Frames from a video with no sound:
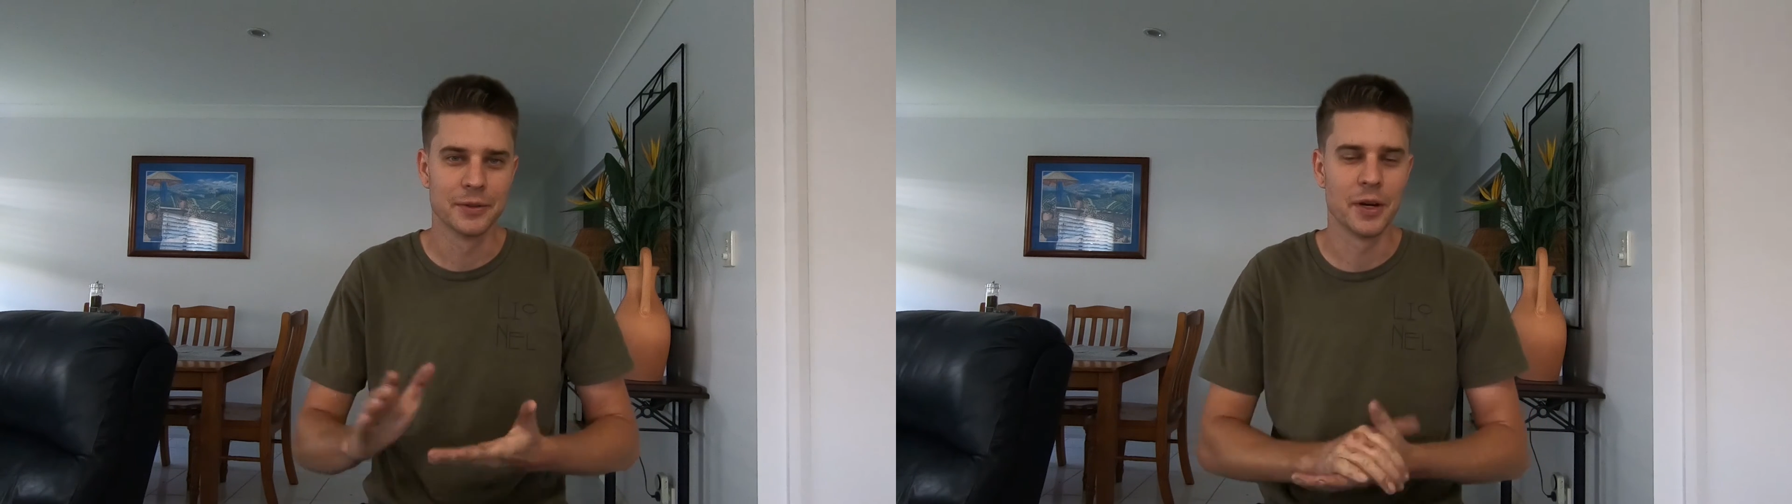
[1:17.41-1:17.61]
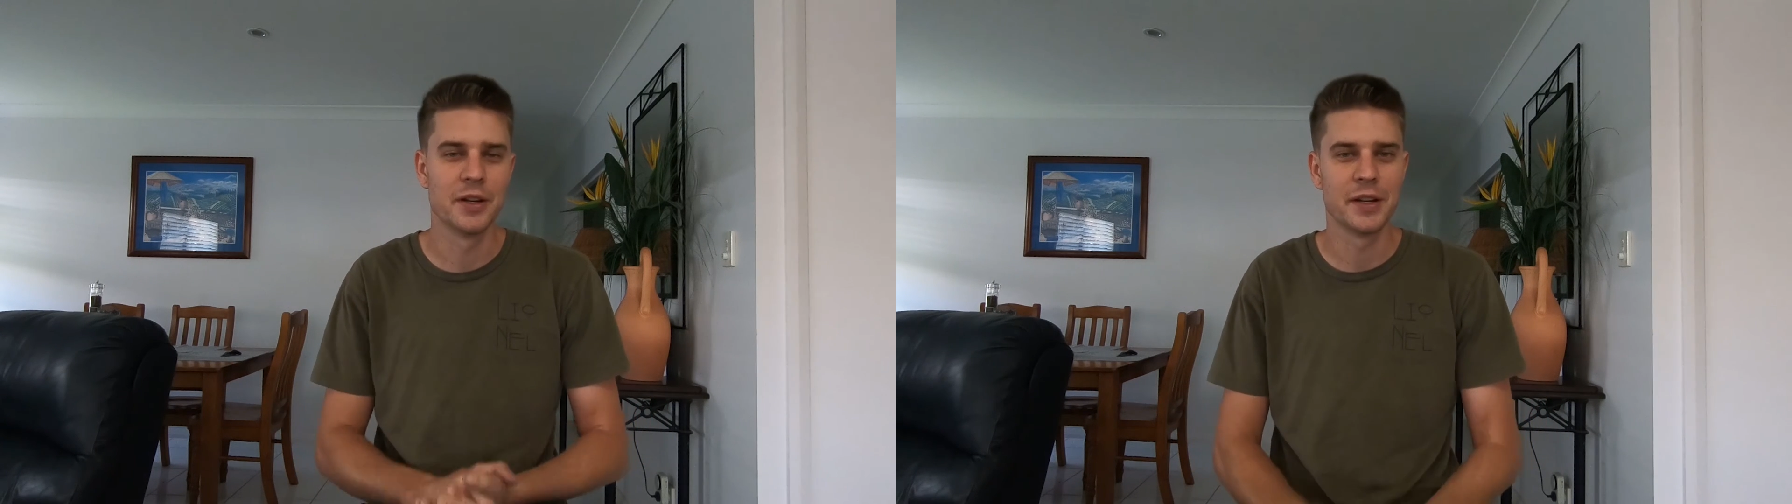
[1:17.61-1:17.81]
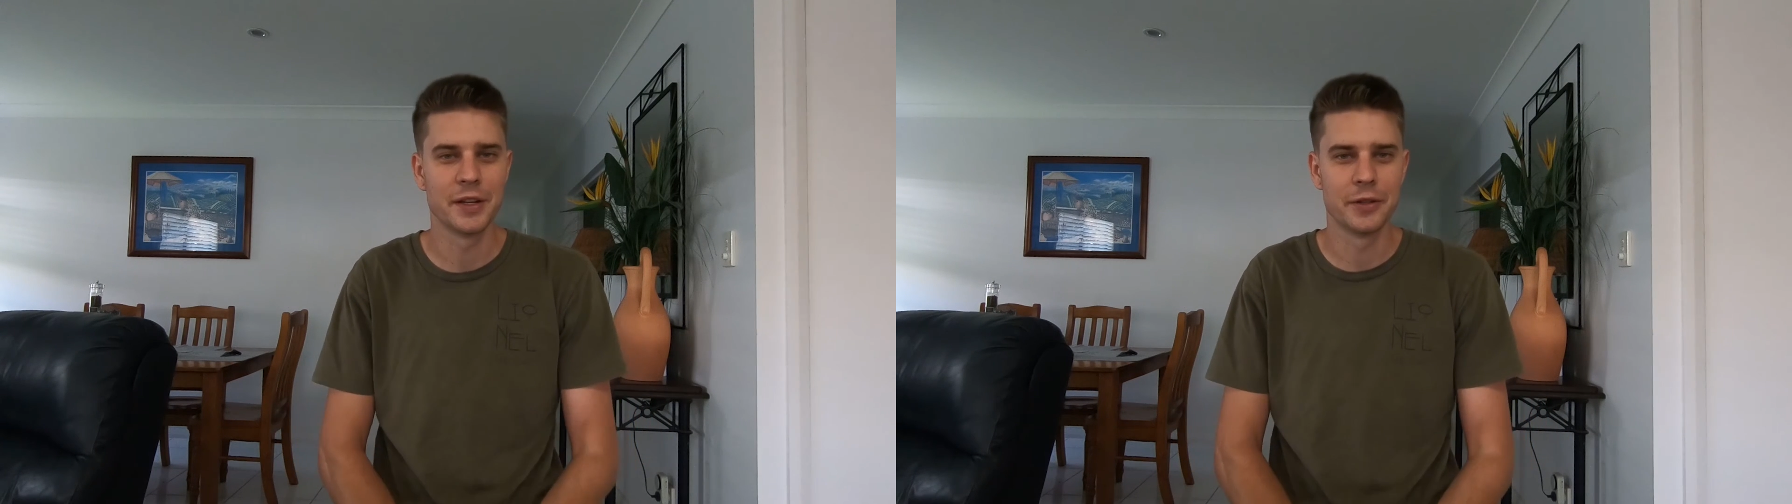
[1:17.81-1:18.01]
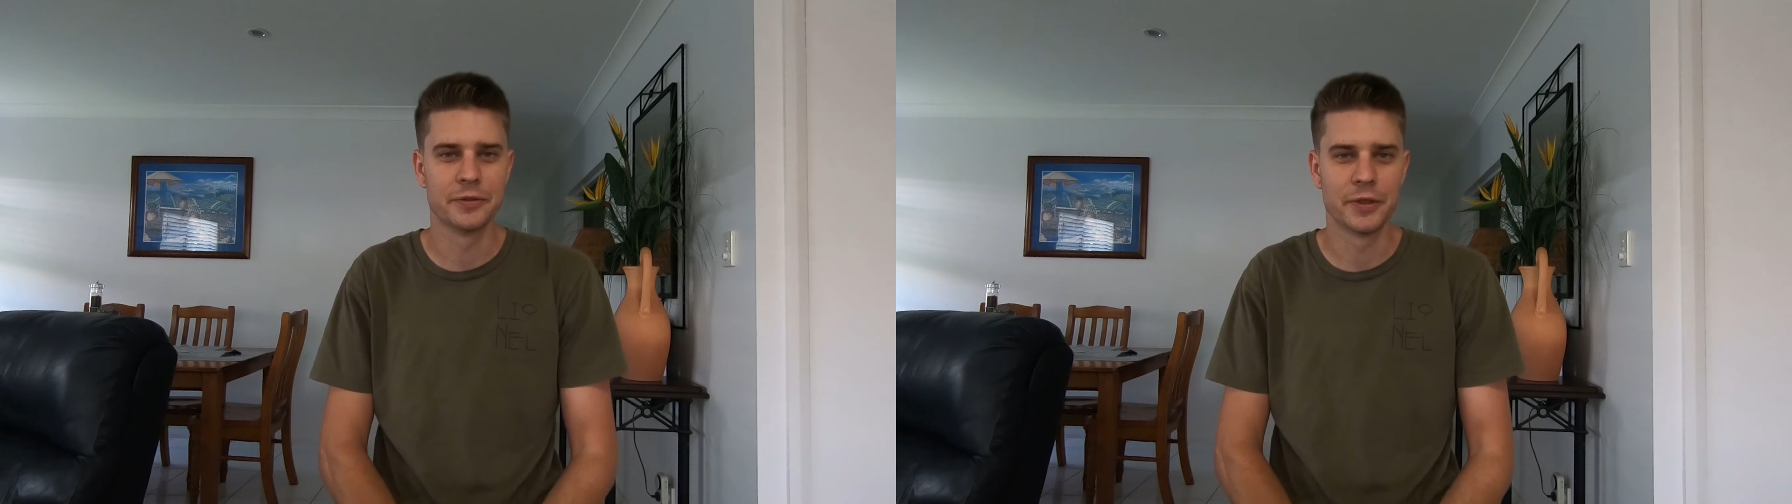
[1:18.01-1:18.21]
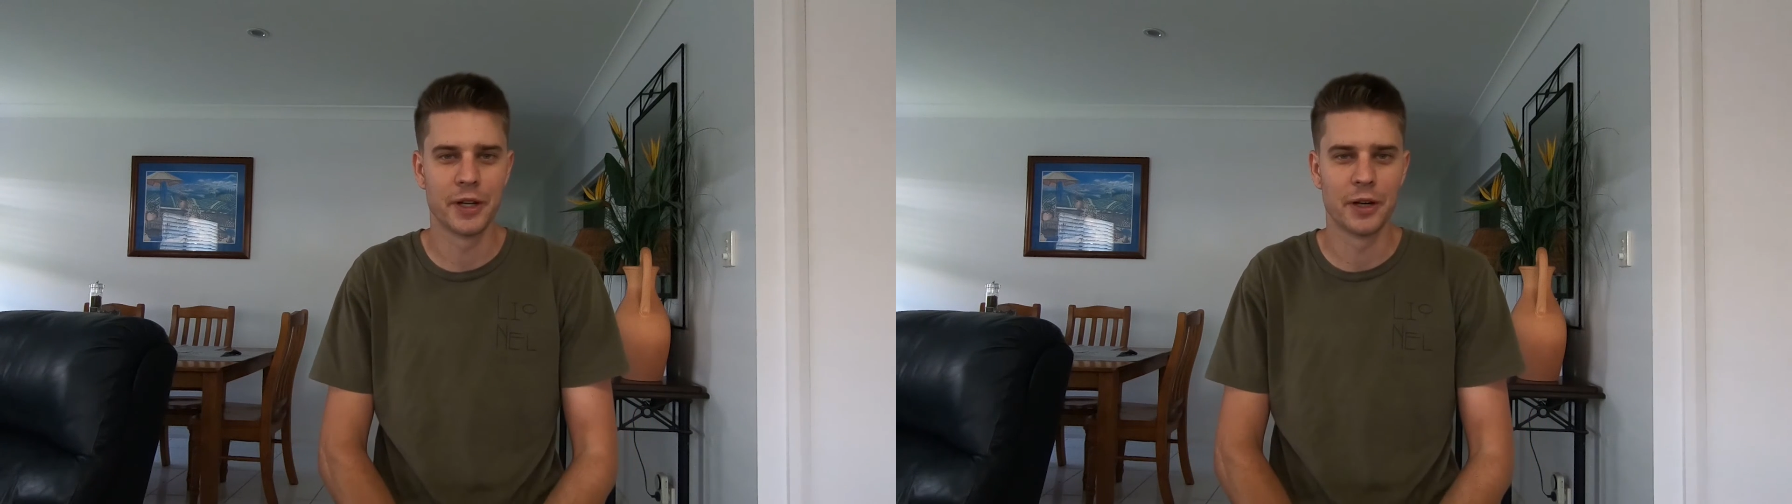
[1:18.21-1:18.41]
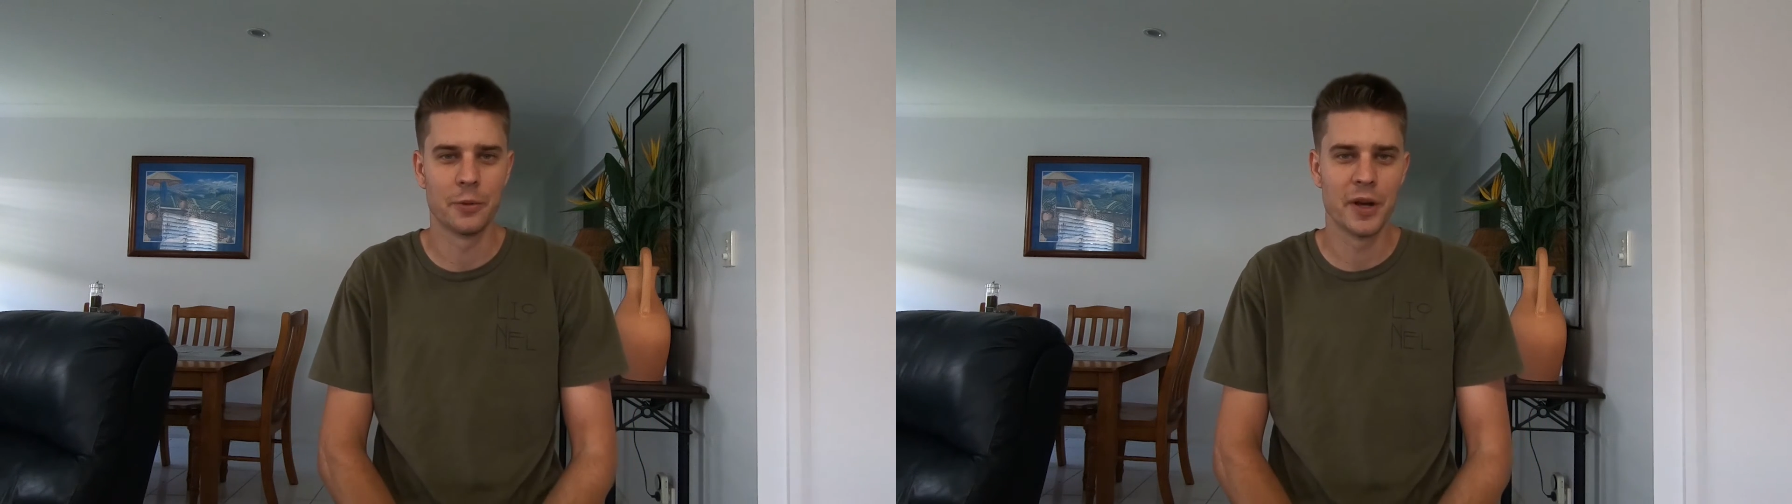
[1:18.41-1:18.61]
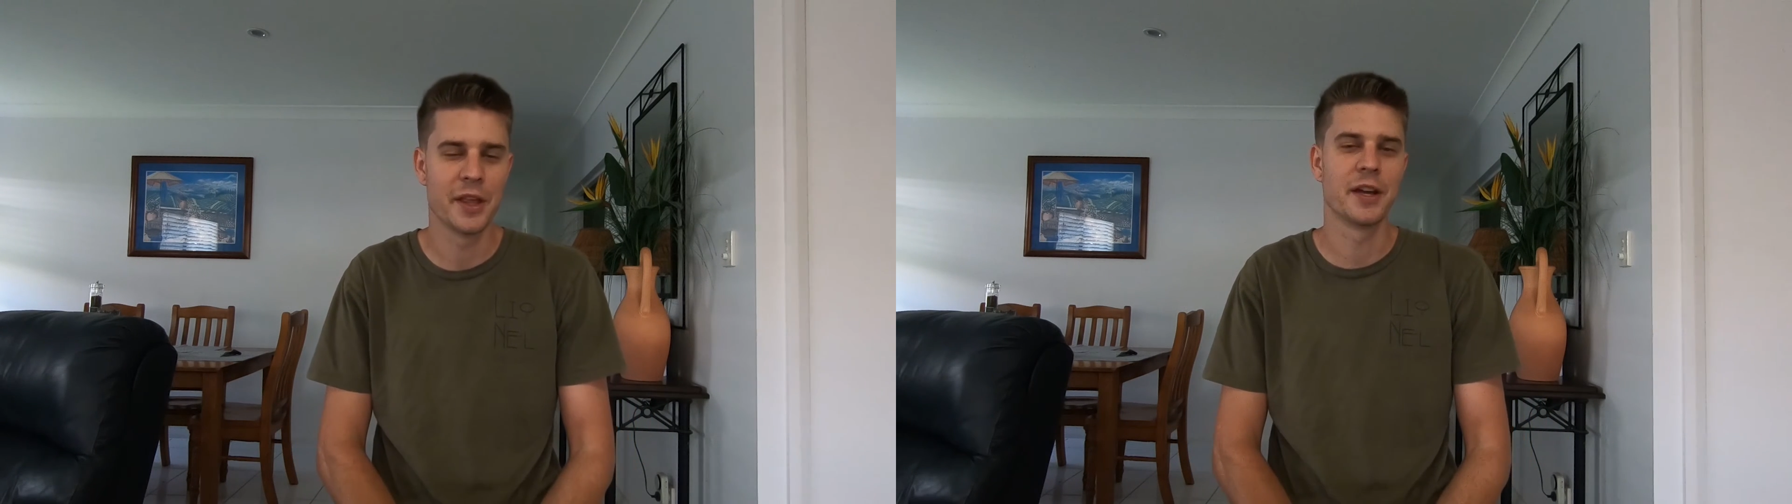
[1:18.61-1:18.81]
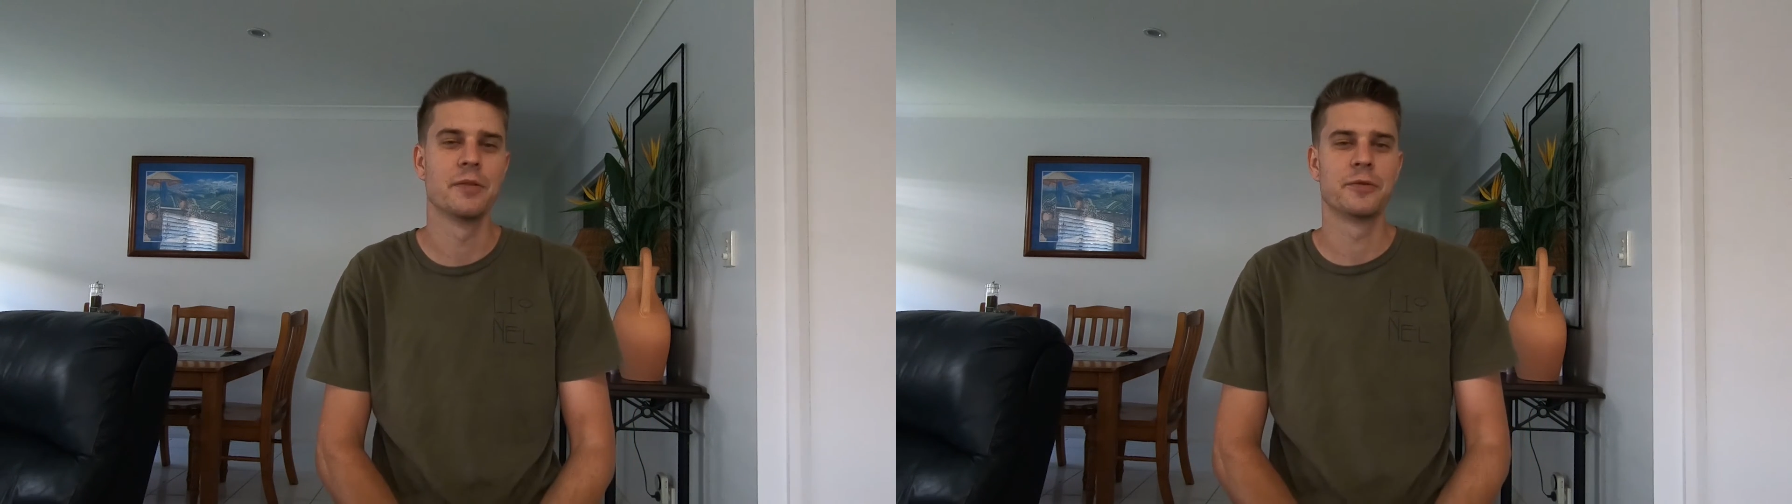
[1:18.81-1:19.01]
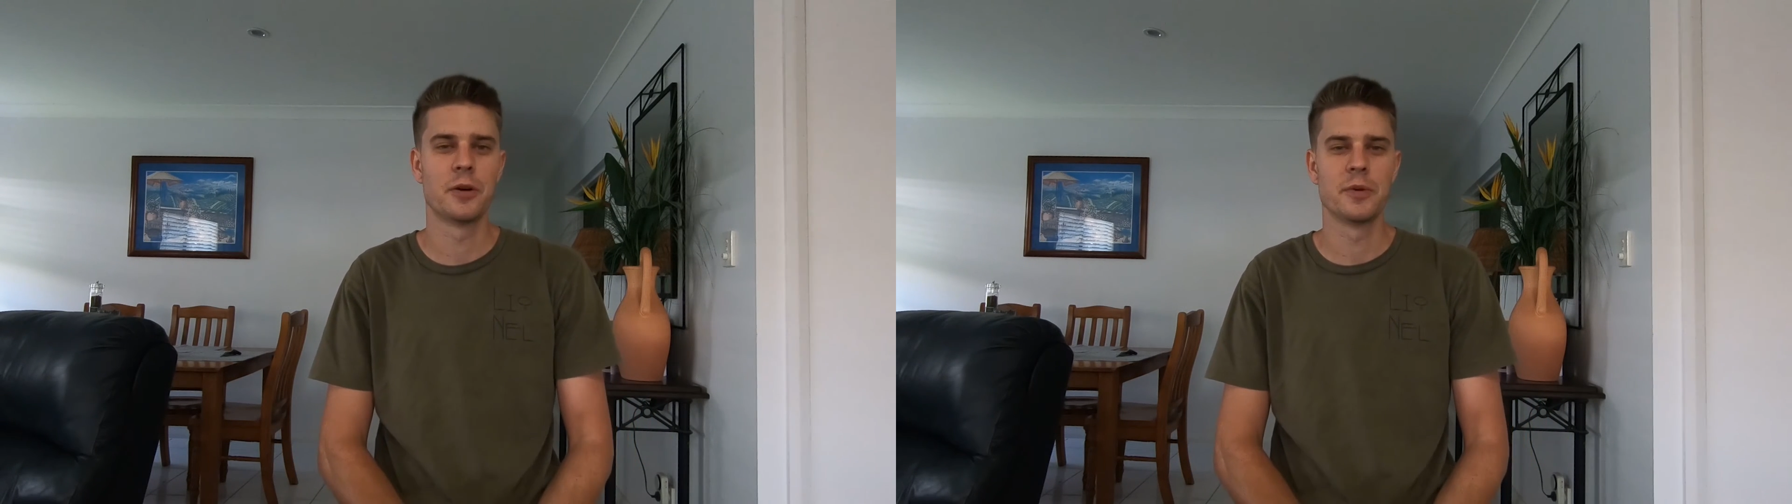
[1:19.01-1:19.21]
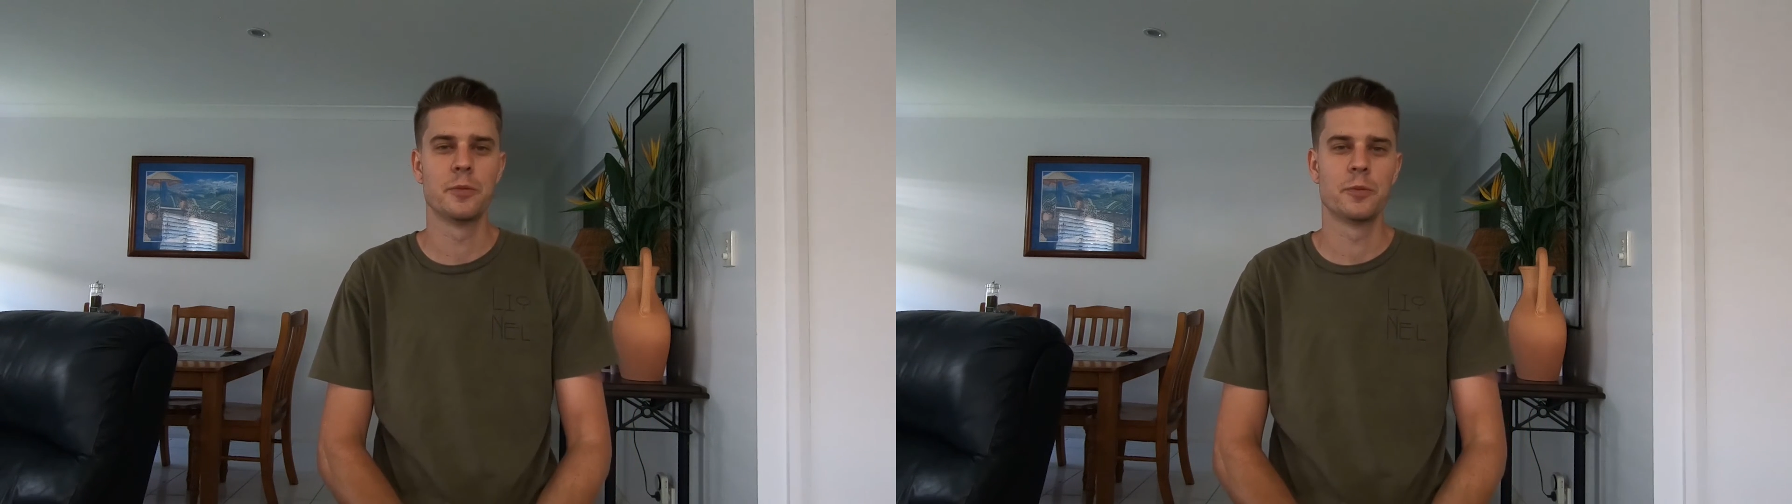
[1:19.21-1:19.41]
rundown of where they come
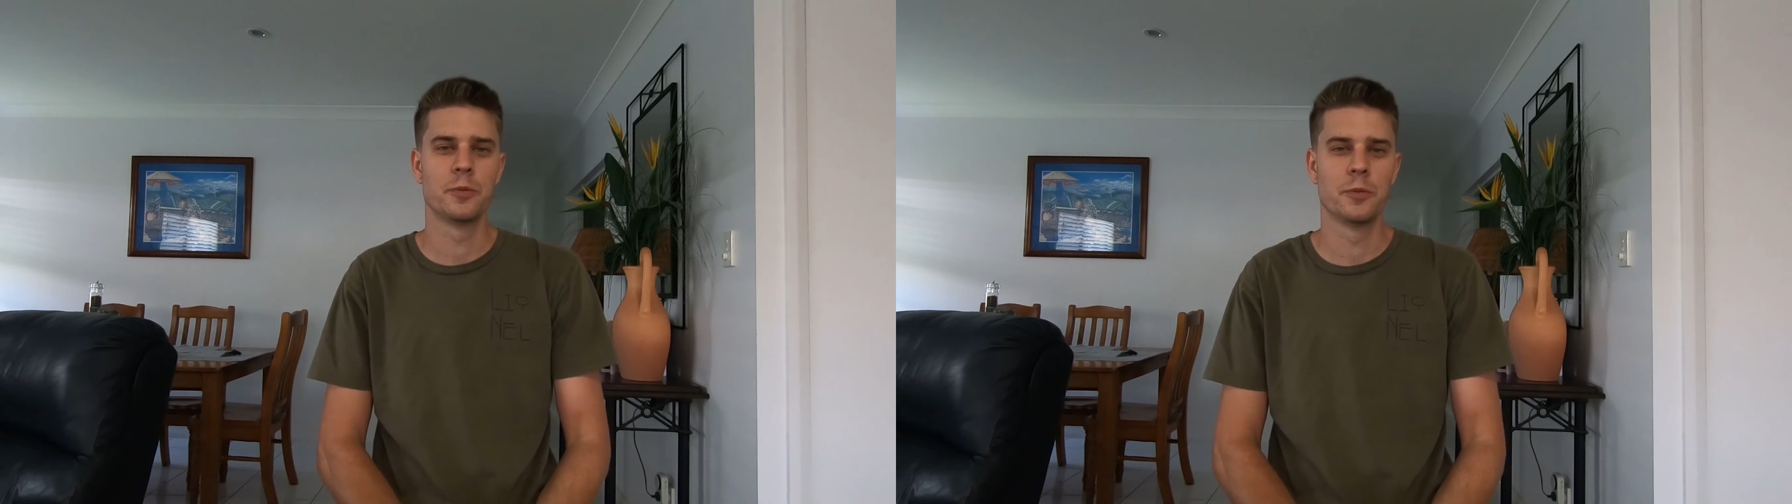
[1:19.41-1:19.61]
from and